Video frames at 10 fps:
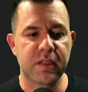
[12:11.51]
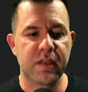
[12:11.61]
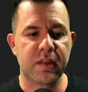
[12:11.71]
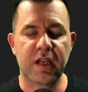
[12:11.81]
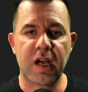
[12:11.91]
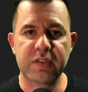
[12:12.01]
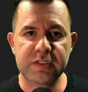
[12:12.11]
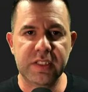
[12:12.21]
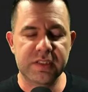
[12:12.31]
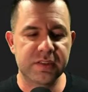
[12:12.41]
The
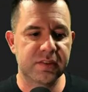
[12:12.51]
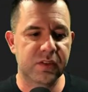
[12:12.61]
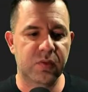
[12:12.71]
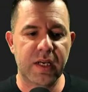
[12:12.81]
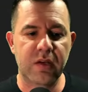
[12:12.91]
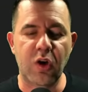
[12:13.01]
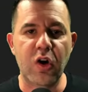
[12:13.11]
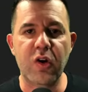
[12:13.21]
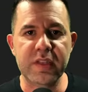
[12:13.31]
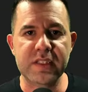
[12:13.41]
conversation is around
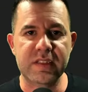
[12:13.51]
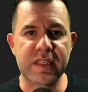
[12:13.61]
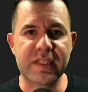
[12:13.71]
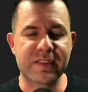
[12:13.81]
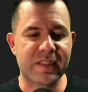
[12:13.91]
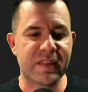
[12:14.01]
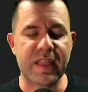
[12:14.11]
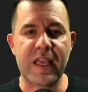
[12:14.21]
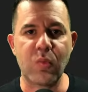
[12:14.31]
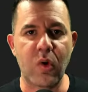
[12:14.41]
all these things that
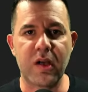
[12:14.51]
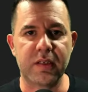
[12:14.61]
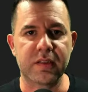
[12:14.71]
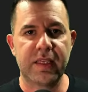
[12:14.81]
they want.